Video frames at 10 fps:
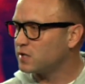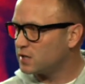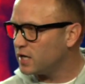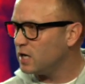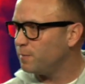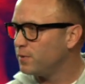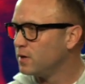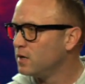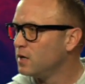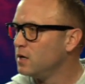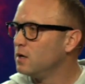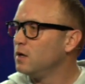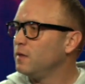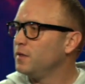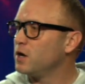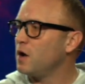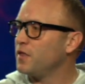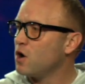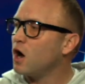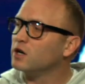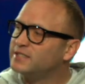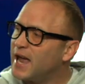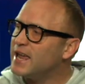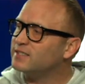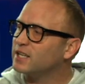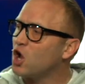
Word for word: sleep. There are, there are days that